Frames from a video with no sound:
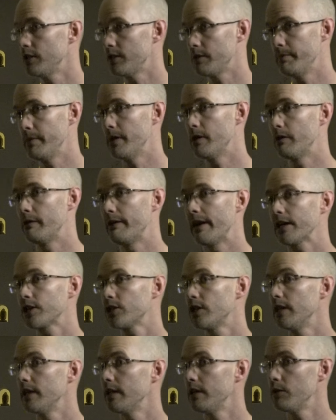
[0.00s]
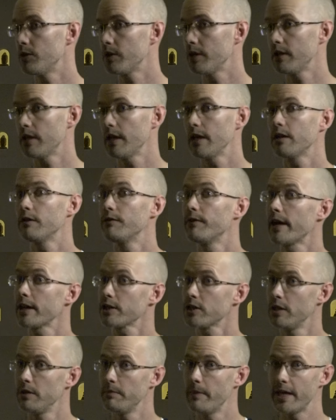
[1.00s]
as a mirror actually and you can think of
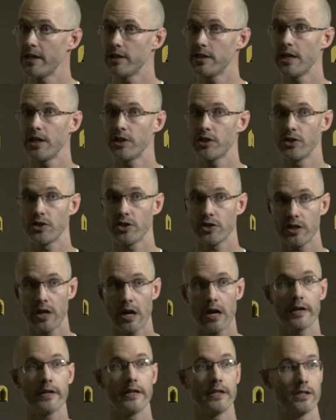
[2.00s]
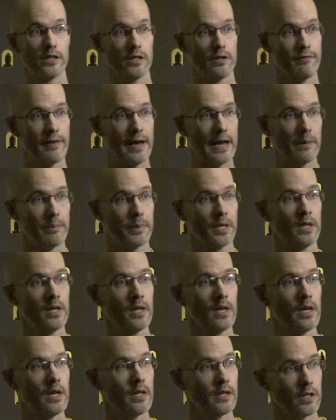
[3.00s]
actually meditation starting to develop
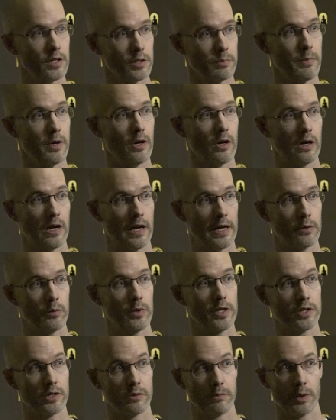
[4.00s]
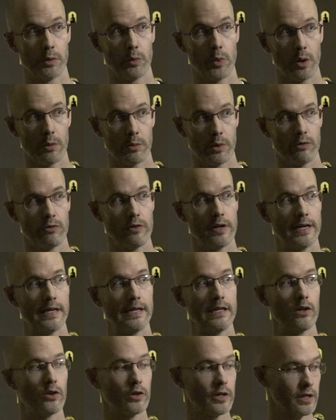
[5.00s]
this mirror like wisdom and what we're
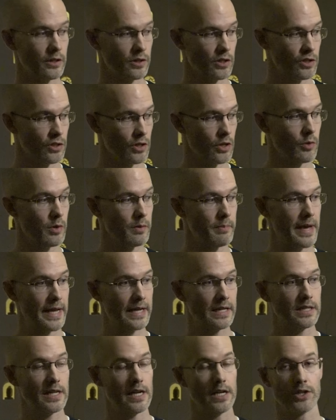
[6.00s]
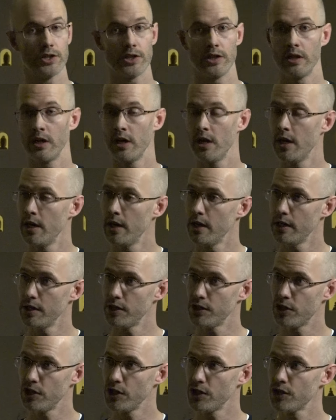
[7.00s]
really looking to do in meditation
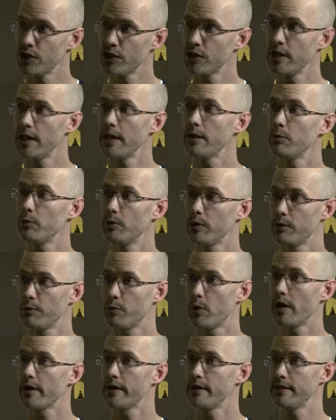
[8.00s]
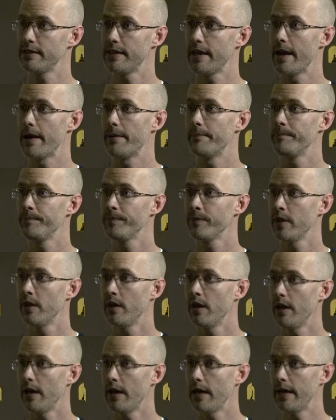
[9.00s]
is just sit with what is there
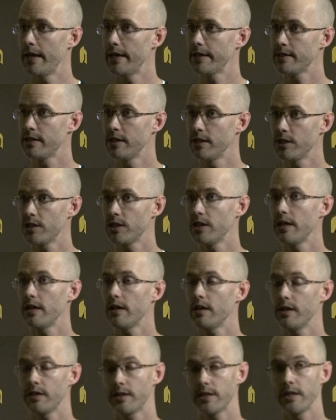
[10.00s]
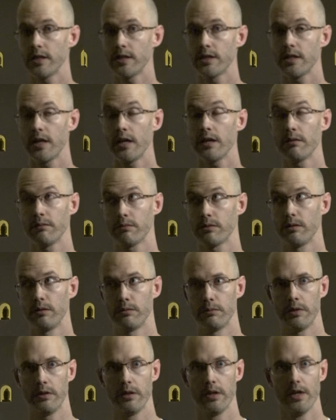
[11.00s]
uh, to sit uh, to sit
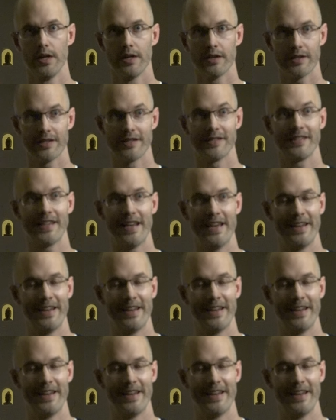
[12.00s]
excuse me to sit